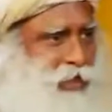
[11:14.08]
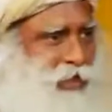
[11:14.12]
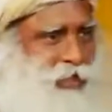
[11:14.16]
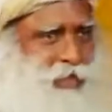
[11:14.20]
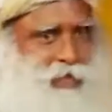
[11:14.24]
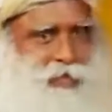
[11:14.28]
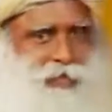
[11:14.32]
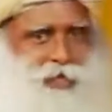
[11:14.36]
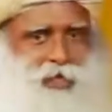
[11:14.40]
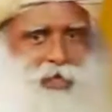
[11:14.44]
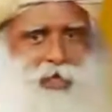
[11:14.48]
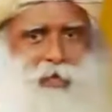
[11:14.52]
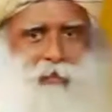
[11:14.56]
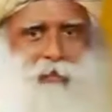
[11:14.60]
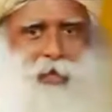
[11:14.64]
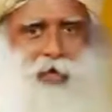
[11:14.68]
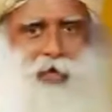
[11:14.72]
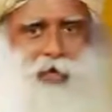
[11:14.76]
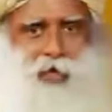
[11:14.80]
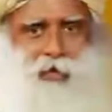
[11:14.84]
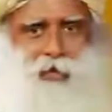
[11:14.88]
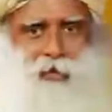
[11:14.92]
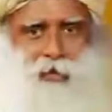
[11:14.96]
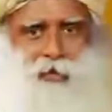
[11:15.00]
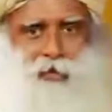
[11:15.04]
latest cinema,
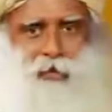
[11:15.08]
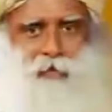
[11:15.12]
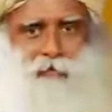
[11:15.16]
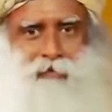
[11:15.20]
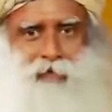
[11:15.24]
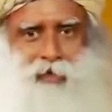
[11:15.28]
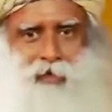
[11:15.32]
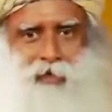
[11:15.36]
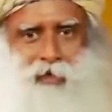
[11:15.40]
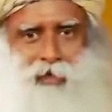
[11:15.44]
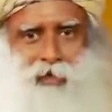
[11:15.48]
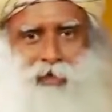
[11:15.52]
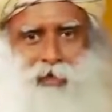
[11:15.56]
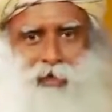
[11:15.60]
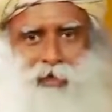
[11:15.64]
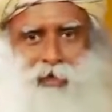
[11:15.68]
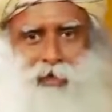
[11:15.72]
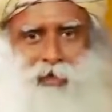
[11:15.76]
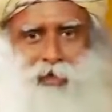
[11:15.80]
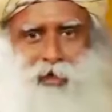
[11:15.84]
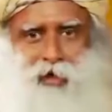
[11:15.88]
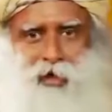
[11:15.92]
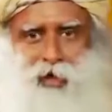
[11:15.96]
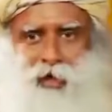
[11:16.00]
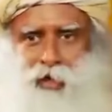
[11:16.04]
he knows everything
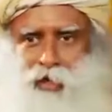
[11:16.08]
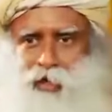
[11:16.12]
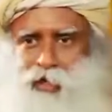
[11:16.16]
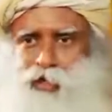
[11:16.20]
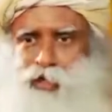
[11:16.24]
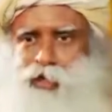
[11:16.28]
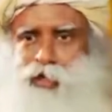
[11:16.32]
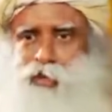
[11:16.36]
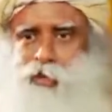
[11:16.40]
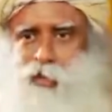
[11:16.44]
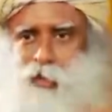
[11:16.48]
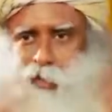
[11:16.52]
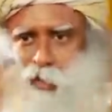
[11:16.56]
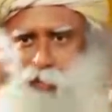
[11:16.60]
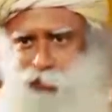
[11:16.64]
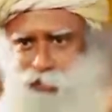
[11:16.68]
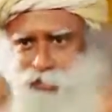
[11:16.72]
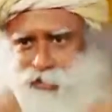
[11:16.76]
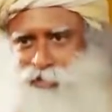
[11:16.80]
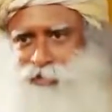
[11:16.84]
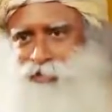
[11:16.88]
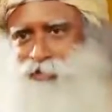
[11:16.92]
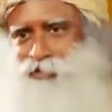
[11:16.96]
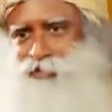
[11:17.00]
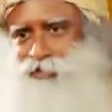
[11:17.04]
and he
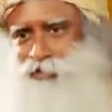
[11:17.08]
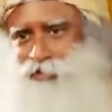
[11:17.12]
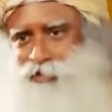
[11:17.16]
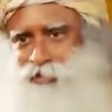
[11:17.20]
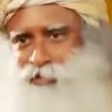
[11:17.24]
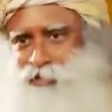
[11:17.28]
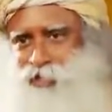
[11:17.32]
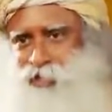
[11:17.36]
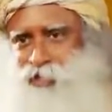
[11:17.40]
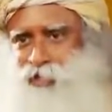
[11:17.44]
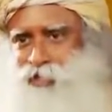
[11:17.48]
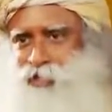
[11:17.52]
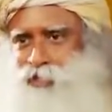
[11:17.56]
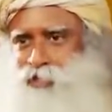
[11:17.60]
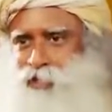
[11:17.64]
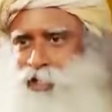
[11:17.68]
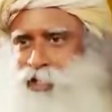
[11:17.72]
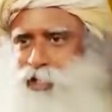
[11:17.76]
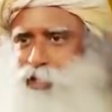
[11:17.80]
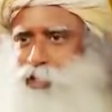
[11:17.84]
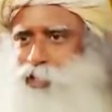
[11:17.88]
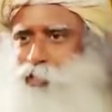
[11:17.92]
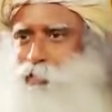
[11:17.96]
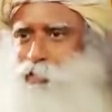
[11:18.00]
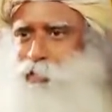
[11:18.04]
quotes things
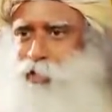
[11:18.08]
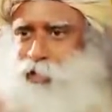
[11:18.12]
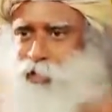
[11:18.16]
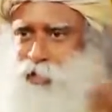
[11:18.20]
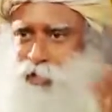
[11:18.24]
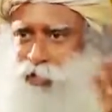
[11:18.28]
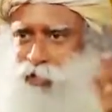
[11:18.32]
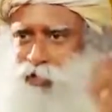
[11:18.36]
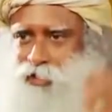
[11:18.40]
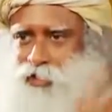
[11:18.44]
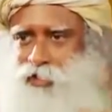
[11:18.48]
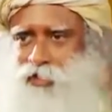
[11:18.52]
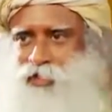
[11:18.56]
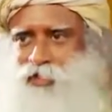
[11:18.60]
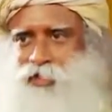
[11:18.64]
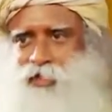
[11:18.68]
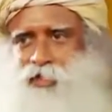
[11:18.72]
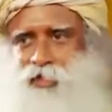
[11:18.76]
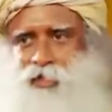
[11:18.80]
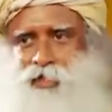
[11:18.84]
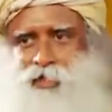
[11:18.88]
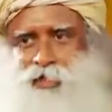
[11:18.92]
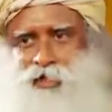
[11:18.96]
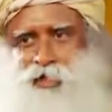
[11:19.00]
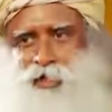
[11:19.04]
and he markets his
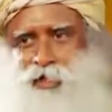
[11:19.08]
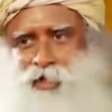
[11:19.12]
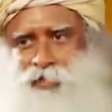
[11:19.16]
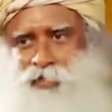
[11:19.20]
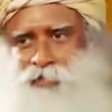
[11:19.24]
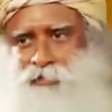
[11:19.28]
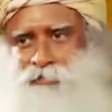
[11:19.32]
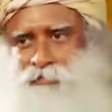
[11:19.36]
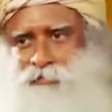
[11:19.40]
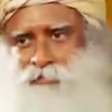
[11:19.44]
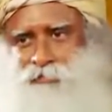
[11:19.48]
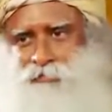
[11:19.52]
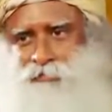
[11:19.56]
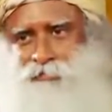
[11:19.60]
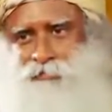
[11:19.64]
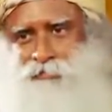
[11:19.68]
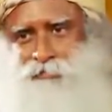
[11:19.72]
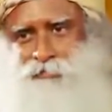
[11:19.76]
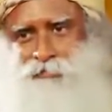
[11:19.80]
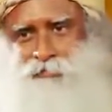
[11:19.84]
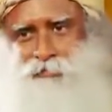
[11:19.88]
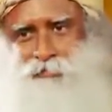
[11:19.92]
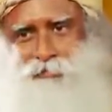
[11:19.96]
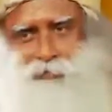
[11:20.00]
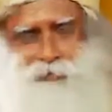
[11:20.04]
guy.
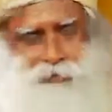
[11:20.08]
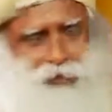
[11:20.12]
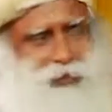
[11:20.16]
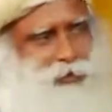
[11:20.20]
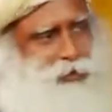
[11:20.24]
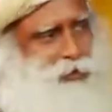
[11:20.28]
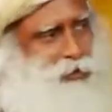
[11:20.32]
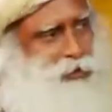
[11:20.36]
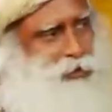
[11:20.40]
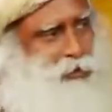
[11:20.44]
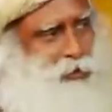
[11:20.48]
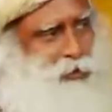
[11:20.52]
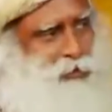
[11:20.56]
Yes or